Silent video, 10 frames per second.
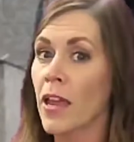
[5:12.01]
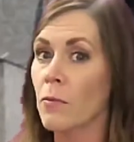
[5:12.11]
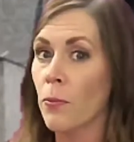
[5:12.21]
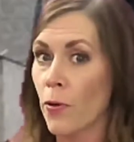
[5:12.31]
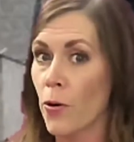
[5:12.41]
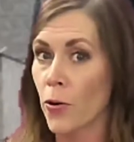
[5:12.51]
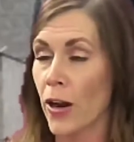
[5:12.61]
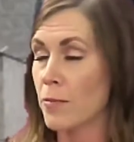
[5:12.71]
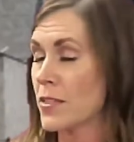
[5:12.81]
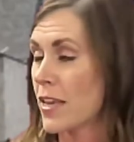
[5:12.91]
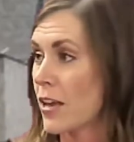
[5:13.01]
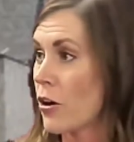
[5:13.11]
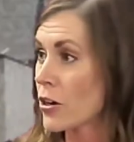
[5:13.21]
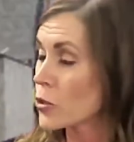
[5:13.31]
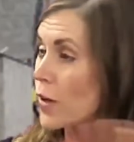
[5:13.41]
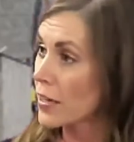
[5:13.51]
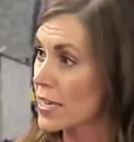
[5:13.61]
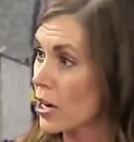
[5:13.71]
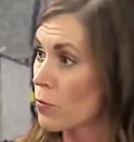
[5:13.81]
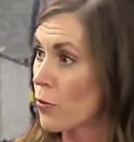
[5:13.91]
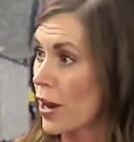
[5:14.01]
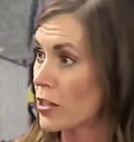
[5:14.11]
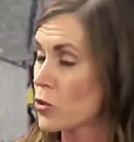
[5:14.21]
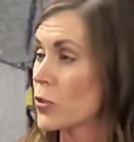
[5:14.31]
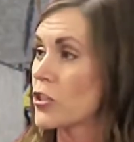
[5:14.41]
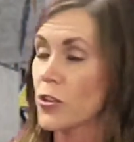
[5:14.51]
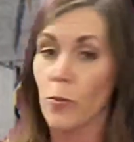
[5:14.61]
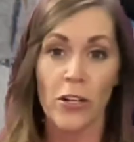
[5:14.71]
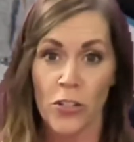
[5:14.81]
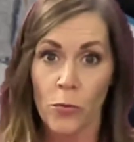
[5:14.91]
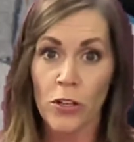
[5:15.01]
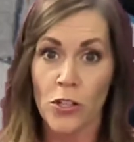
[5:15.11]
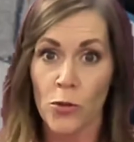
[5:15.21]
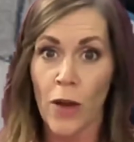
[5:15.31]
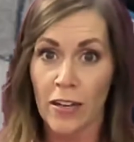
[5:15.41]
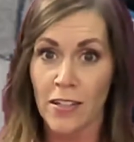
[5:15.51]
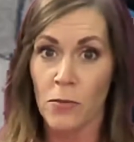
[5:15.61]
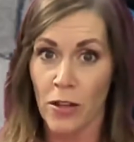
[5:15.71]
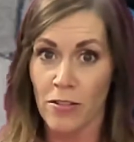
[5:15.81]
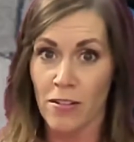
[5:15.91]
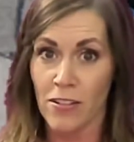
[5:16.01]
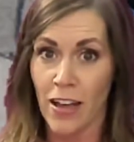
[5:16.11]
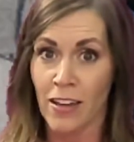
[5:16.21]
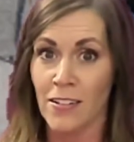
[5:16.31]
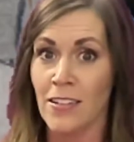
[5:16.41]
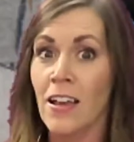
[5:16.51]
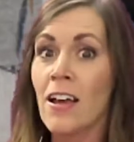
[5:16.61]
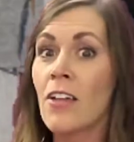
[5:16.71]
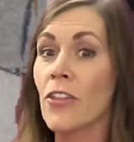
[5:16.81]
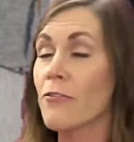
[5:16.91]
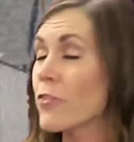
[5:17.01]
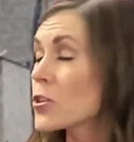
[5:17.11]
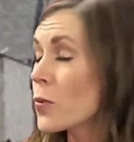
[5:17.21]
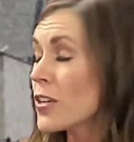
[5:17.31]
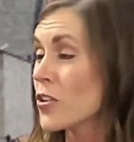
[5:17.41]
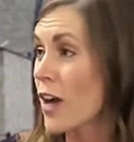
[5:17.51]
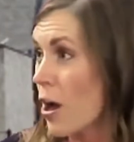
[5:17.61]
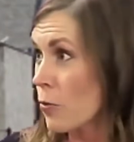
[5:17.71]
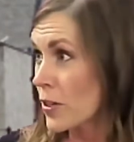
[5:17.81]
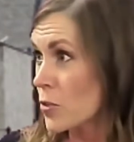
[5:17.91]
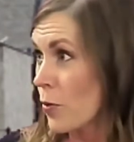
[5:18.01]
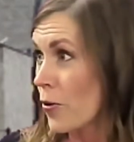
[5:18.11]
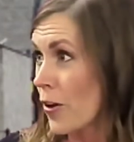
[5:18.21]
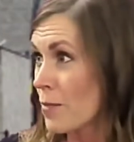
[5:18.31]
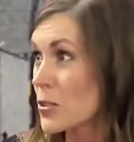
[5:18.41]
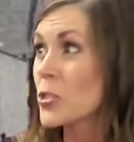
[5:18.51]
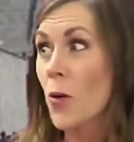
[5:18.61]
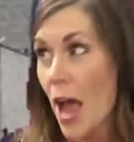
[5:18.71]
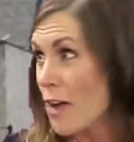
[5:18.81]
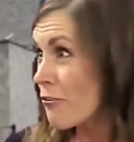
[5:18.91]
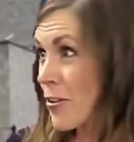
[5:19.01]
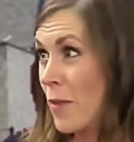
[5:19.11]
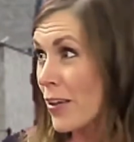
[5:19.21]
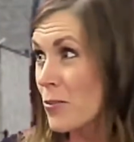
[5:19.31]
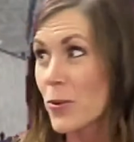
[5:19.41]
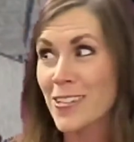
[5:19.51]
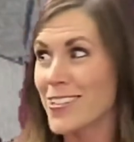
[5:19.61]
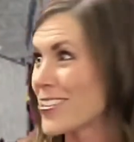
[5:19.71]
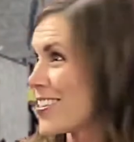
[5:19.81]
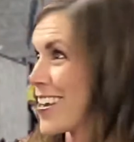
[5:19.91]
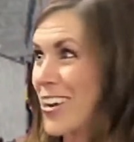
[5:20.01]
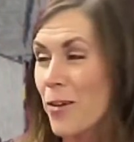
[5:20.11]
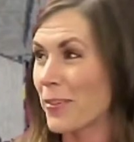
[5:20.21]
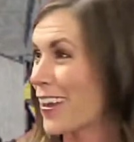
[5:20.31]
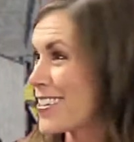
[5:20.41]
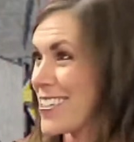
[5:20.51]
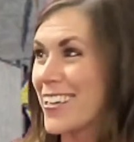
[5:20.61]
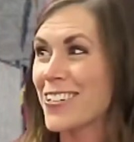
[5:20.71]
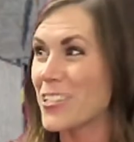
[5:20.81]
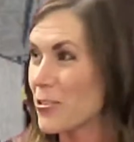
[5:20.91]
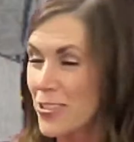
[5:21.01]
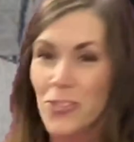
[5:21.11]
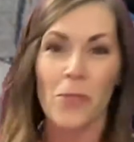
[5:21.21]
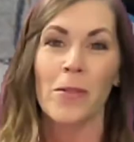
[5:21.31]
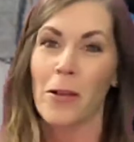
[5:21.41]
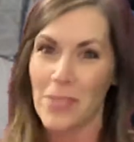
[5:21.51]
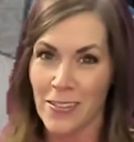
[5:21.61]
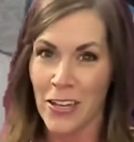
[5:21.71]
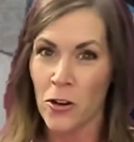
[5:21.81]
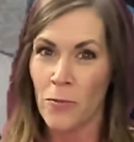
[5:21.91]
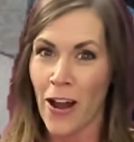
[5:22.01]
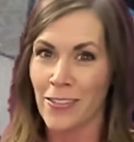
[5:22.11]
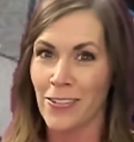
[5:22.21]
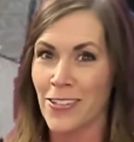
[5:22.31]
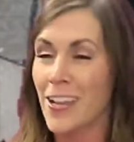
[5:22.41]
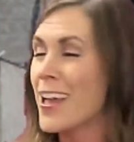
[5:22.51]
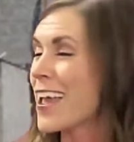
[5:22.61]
main programs in our direct care branch, which is our branch that works directly with our clients. The first one is our outreach program. So every month we still take cupcakes into mm-hmm. the strip clubs and legal brothels